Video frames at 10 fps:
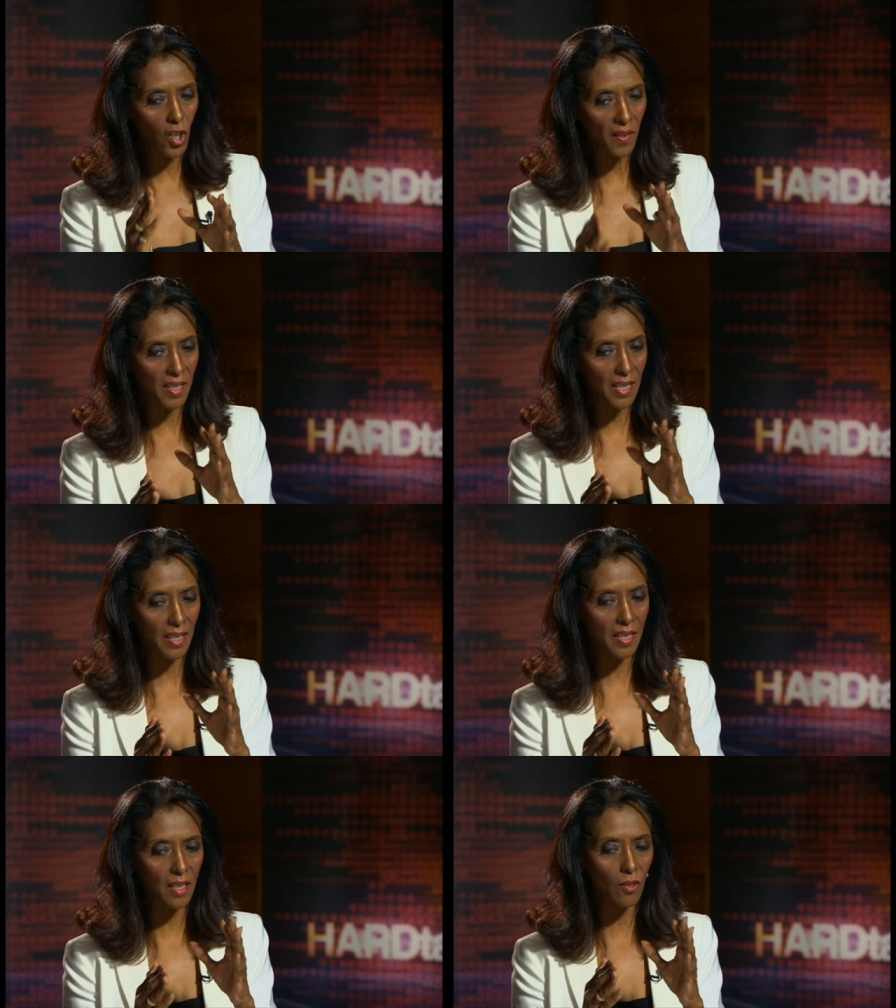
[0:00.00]

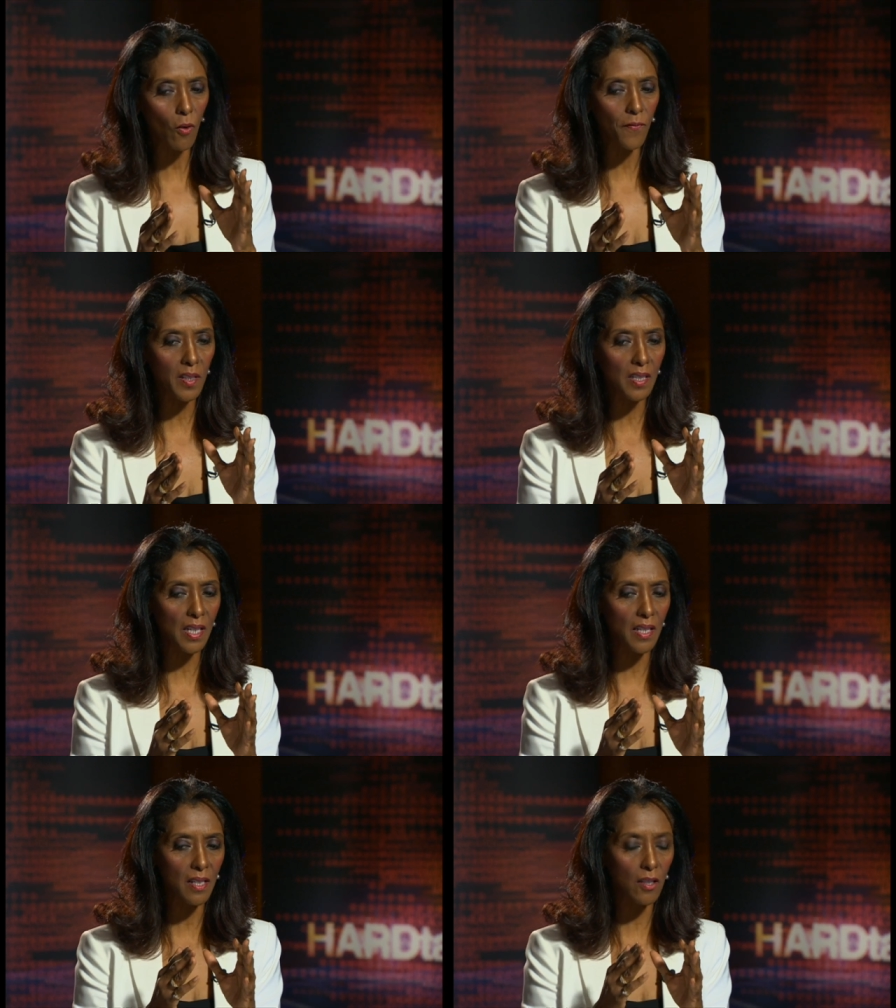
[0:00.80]
justice is
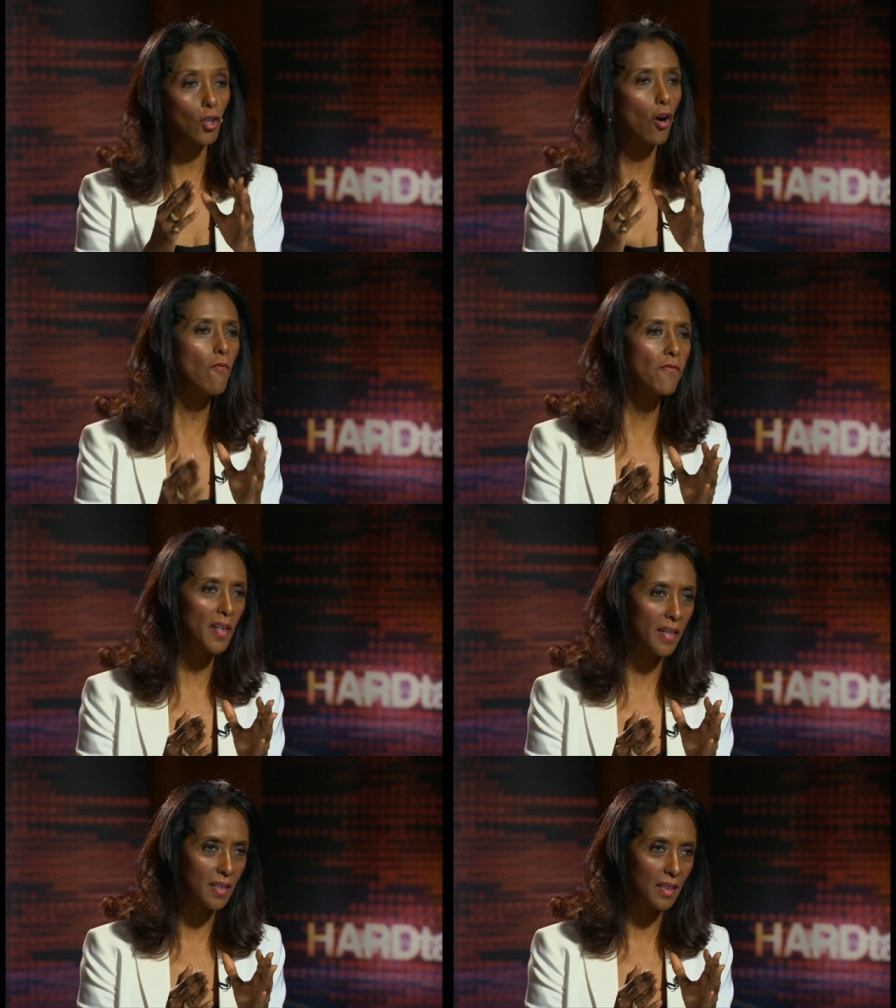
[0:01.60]
obviously the
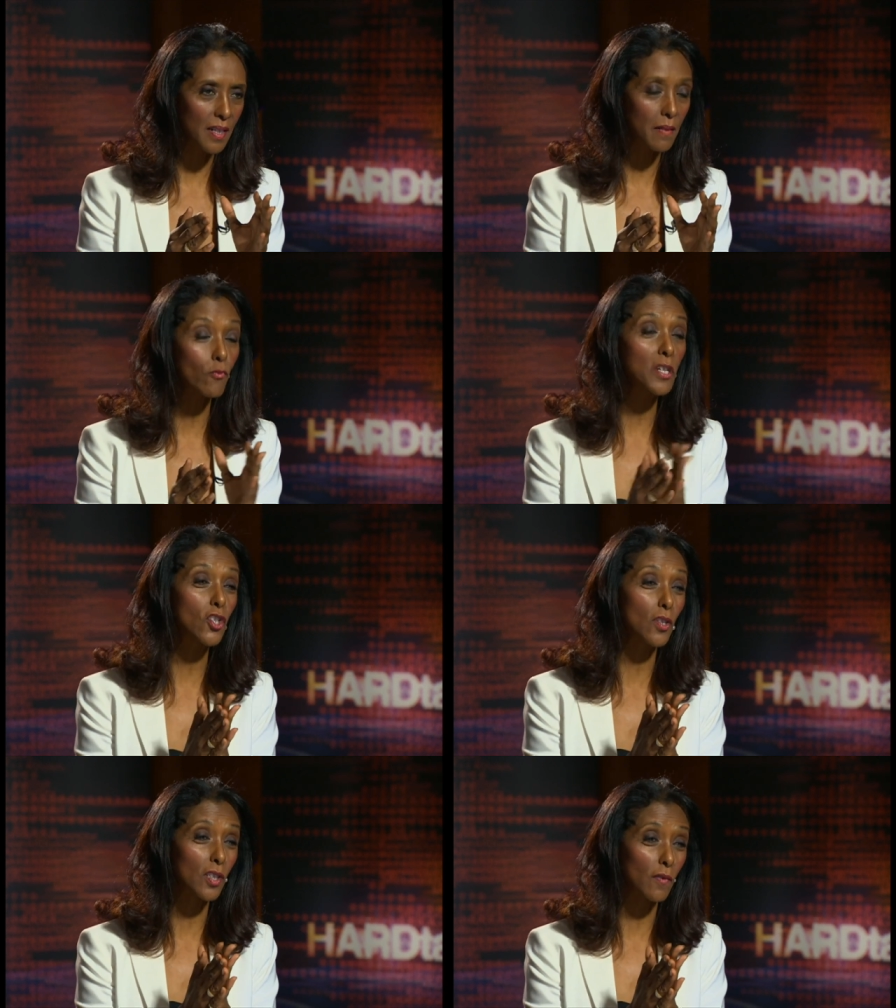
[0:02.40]
conflict in
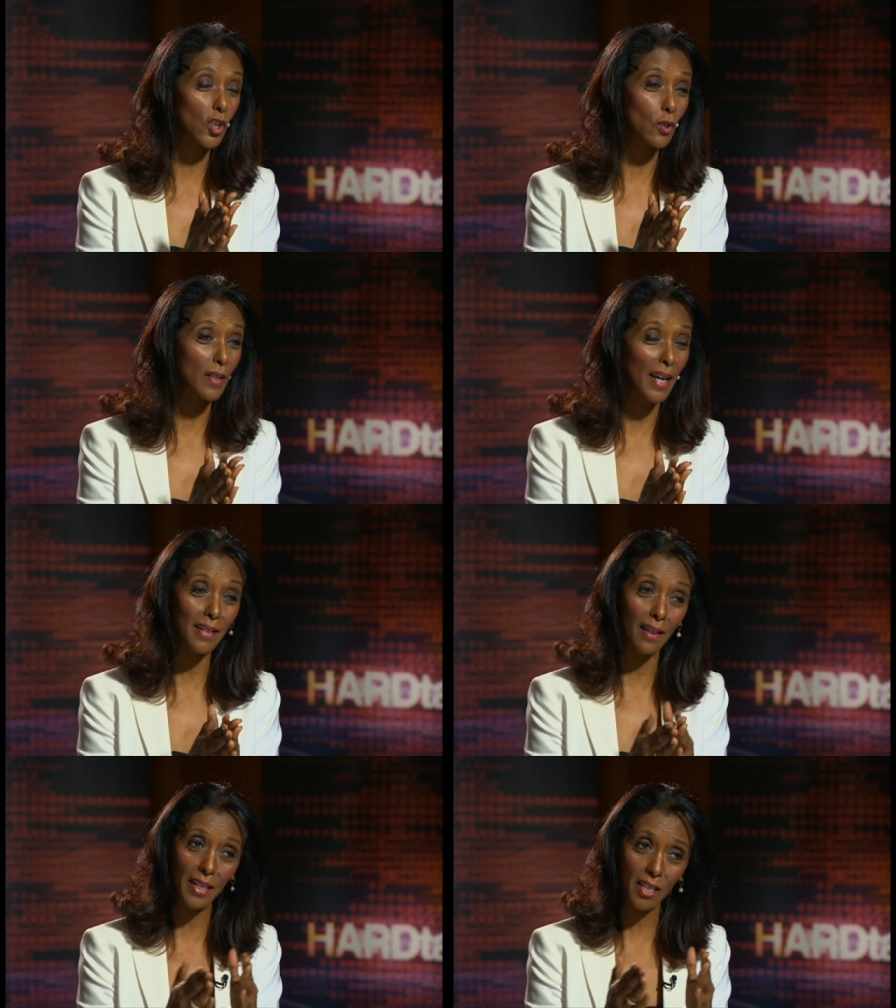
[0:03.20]
regions of
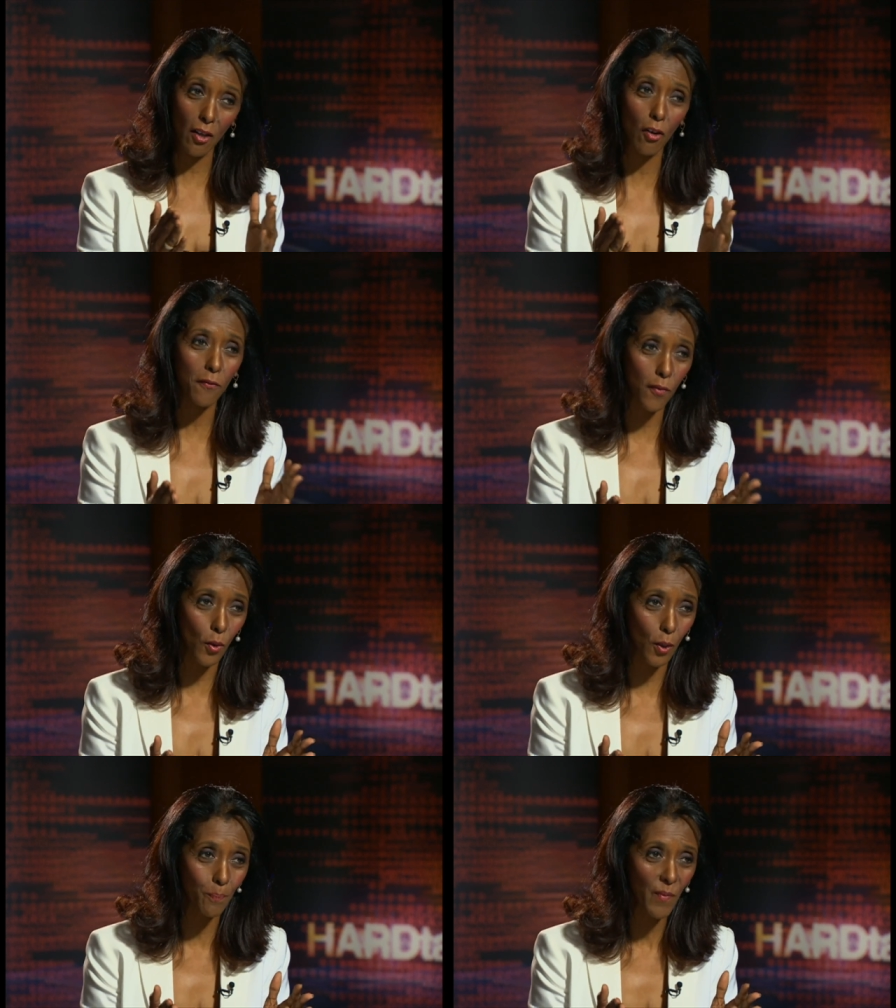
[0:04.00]
Sudan like
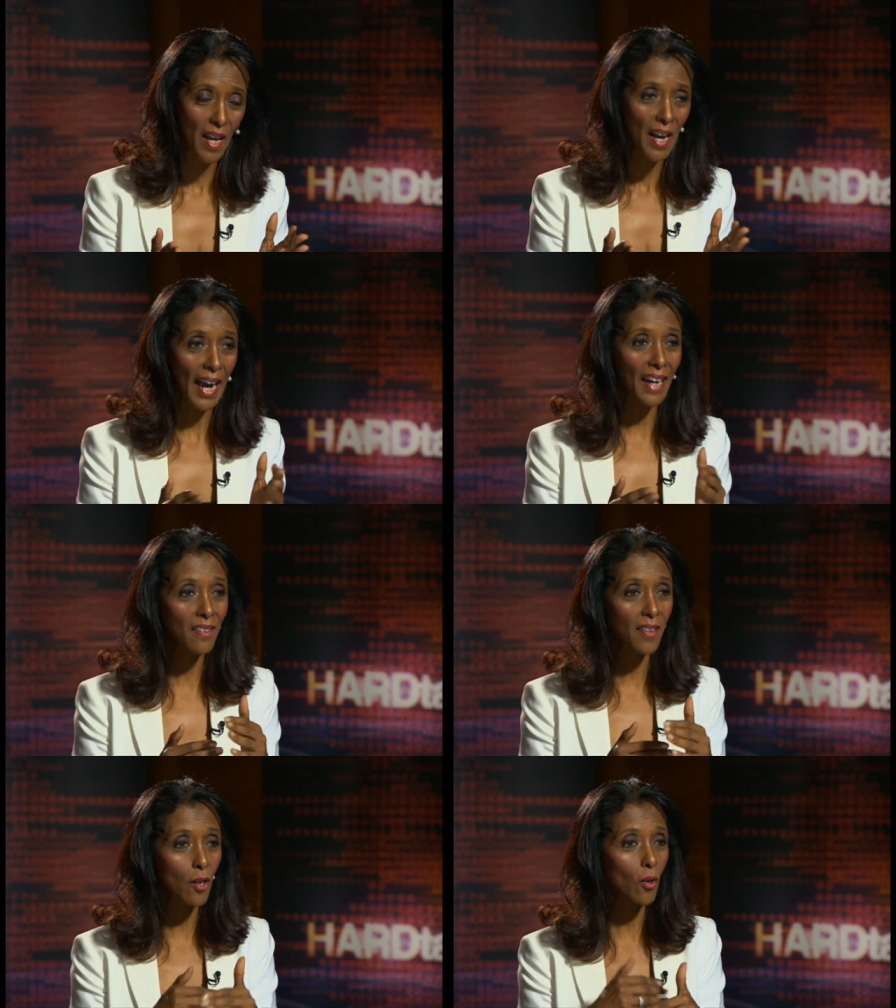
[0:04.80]
Darfur,
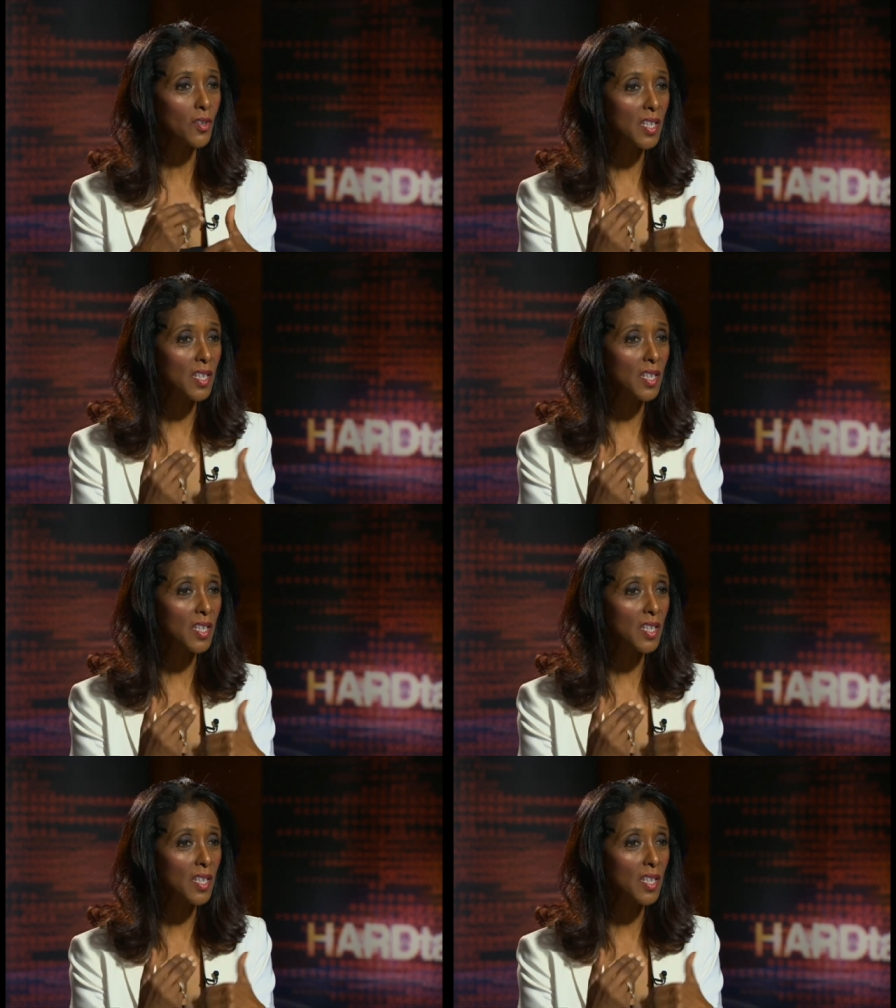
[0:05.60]
and there are